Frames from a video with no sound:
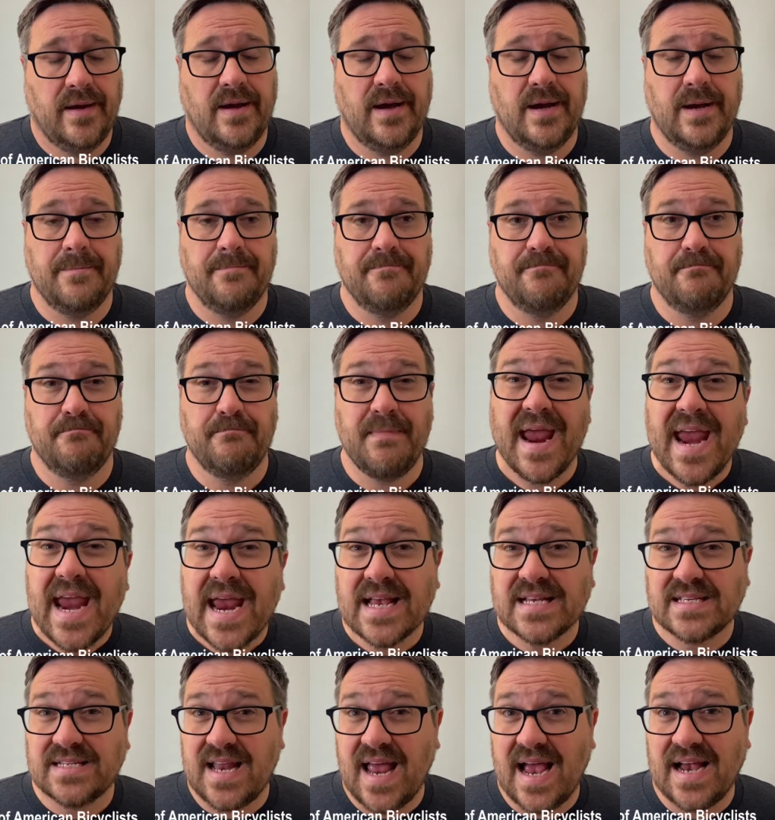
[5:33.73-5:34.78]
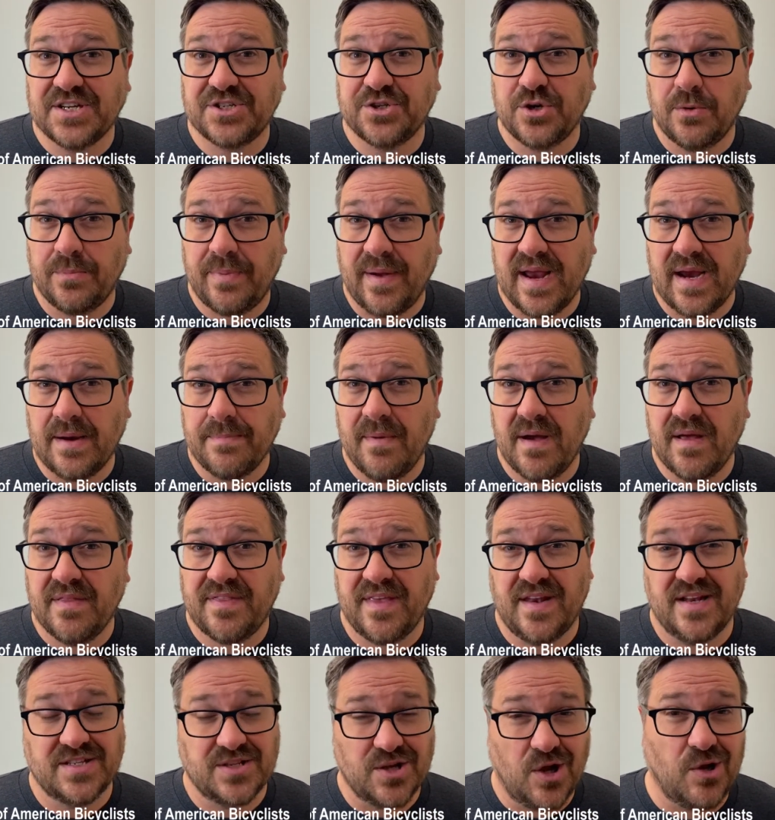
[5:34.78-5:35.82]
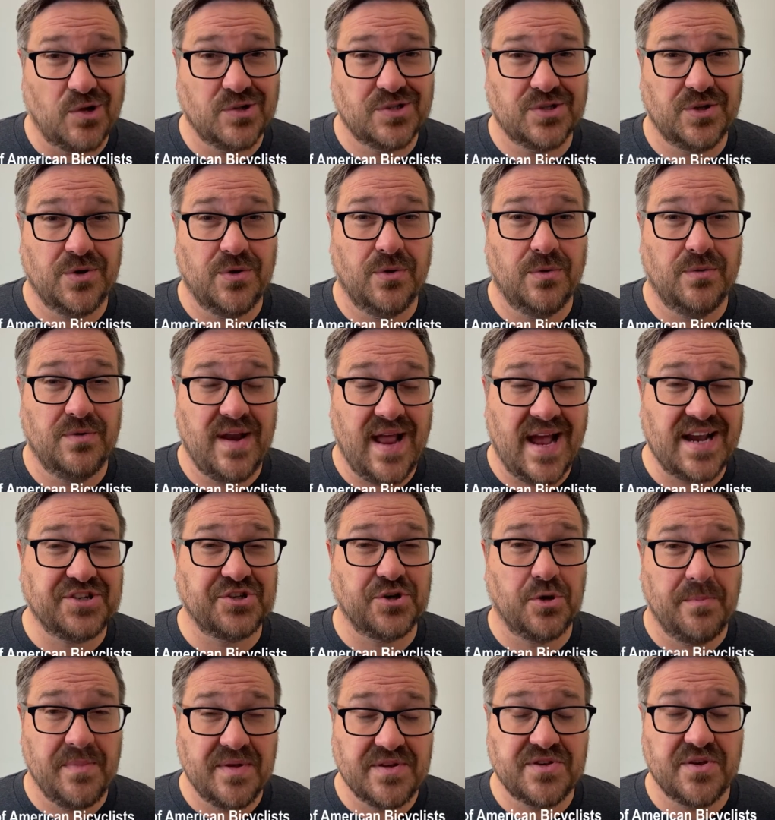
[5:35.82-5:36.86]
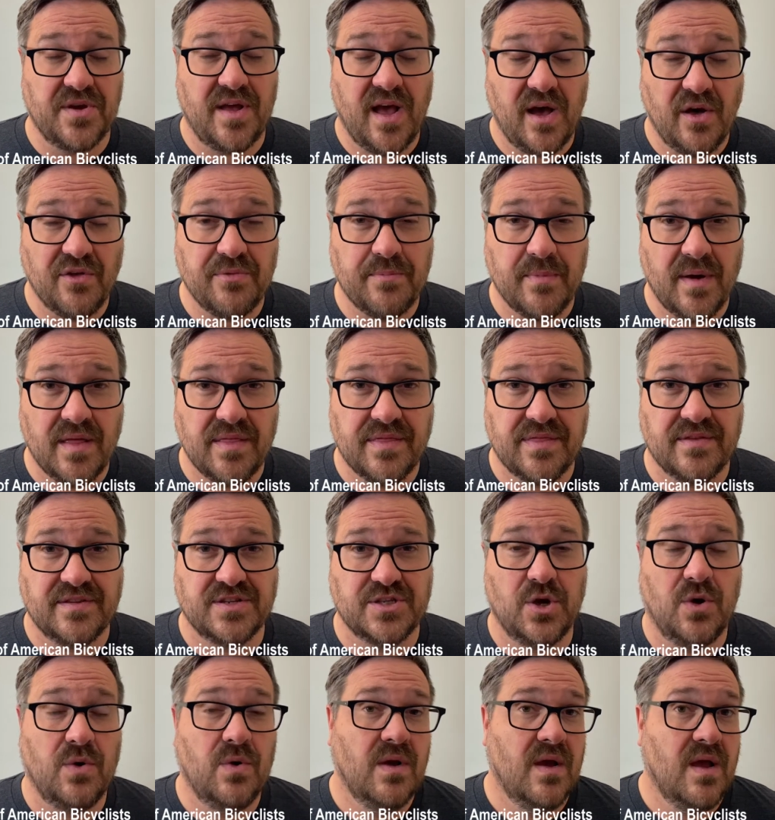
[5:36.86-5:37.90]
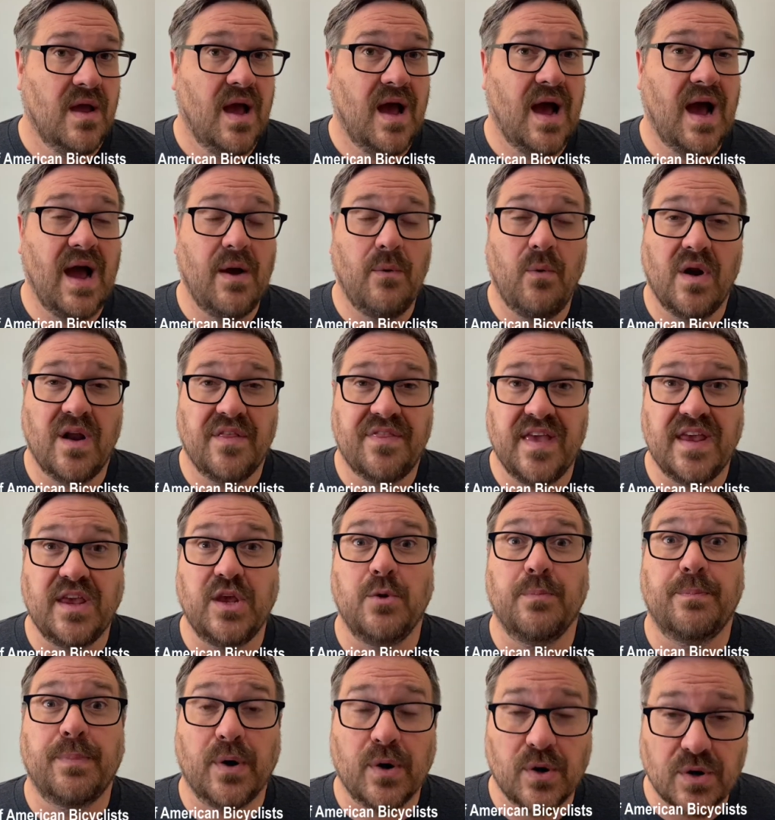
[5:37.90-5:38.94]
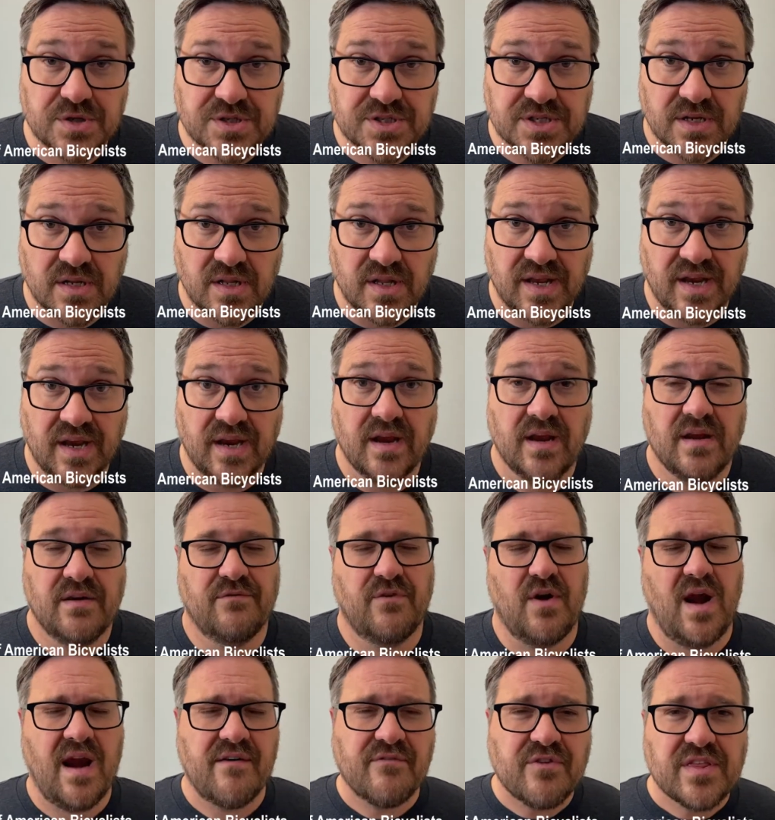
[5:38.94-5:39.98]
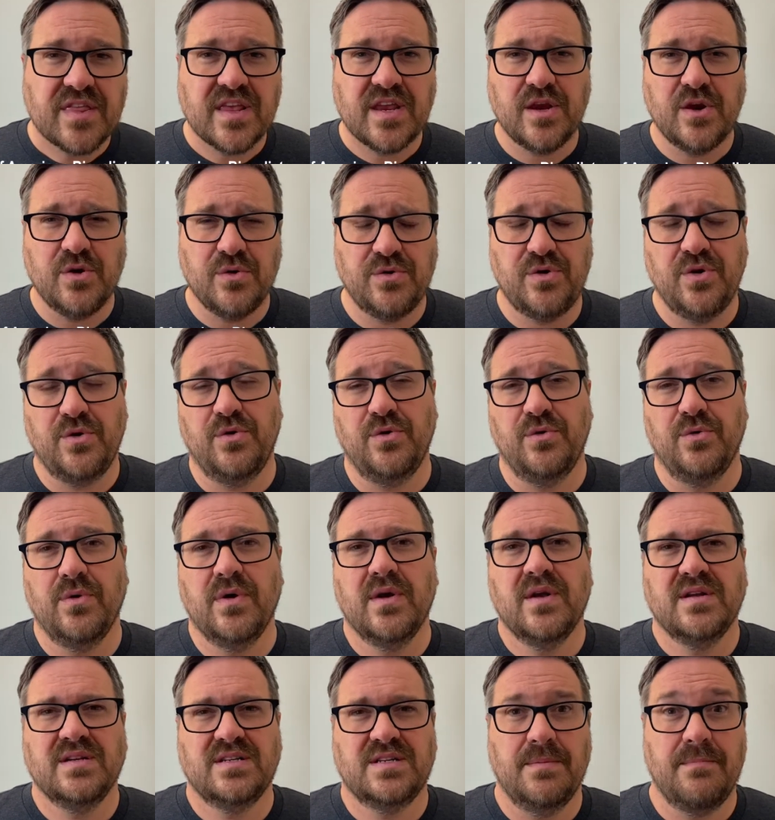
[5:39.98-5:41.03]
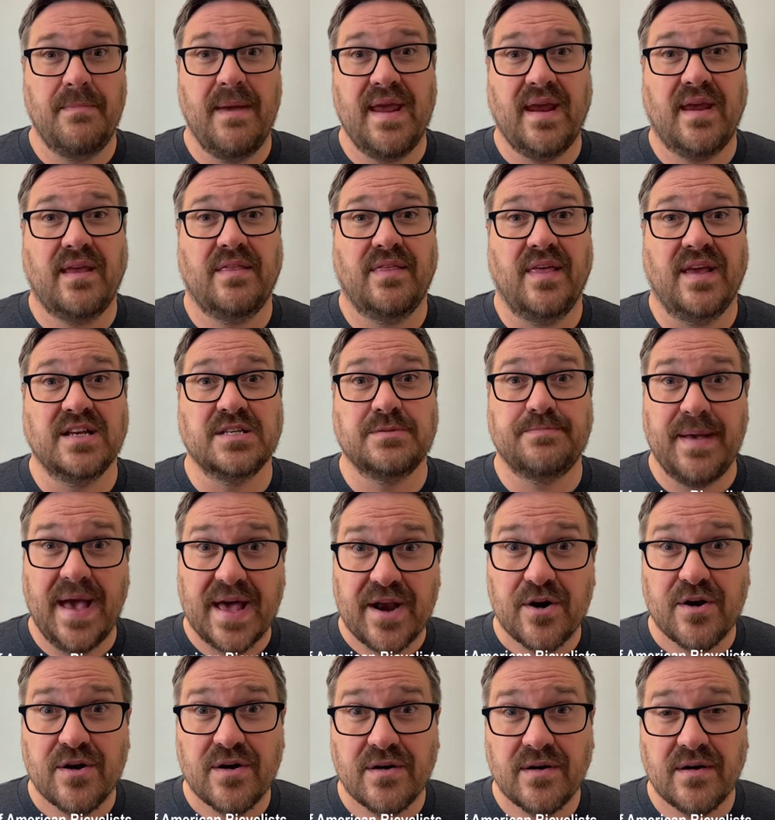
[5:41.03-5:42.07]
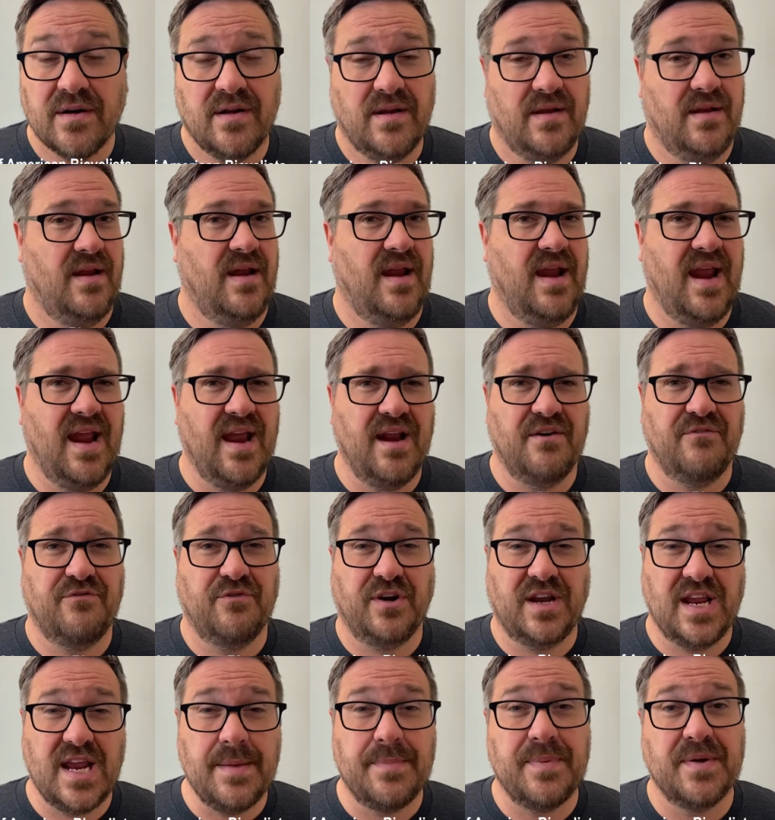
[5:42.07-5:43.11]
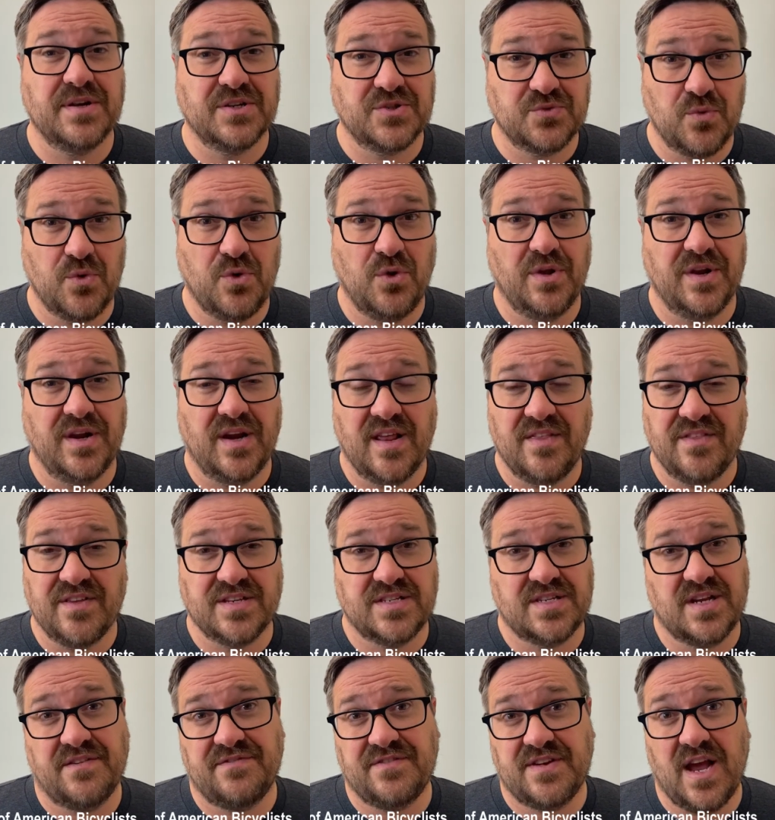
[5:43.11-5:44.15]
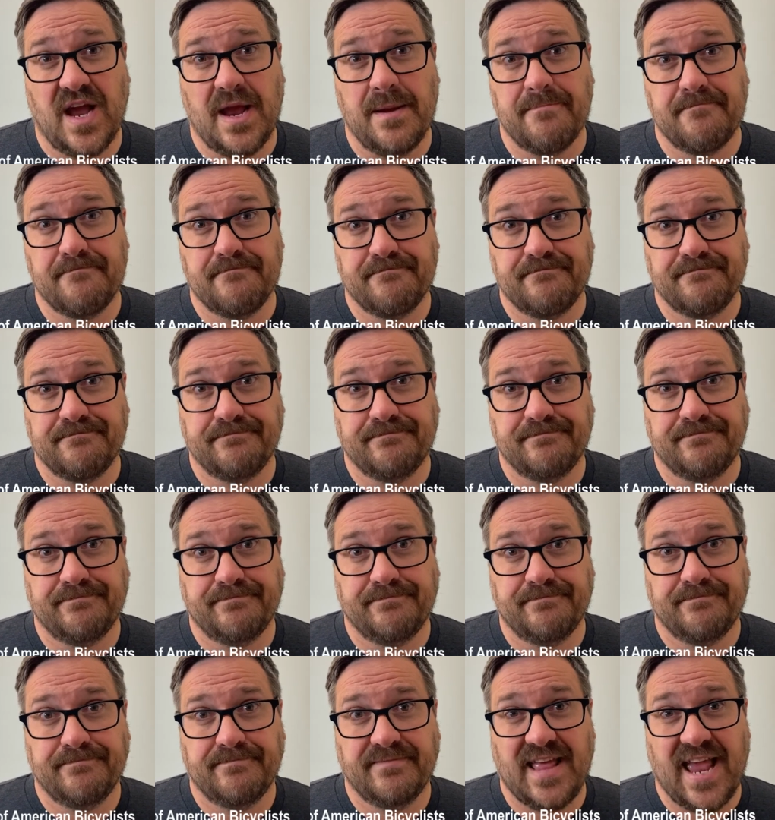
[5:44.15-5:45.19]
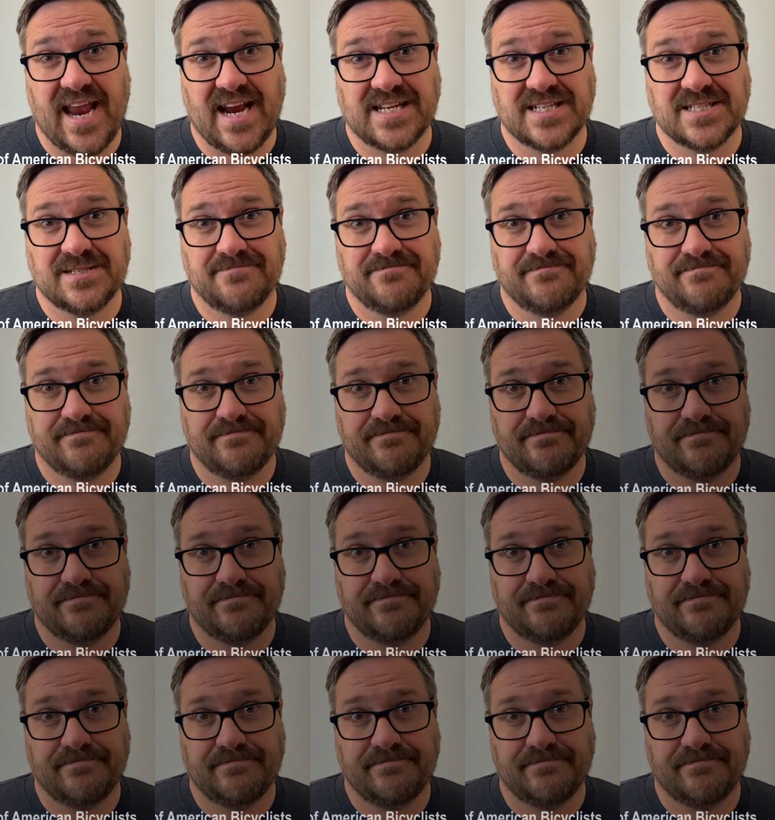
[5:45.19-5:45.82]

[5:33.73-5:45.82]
May is National Bike Month, and it's also National Mental Health Month. So I want to thank you personally for everything you do to make things better and for keeping us rolling in this tough time. Thanks.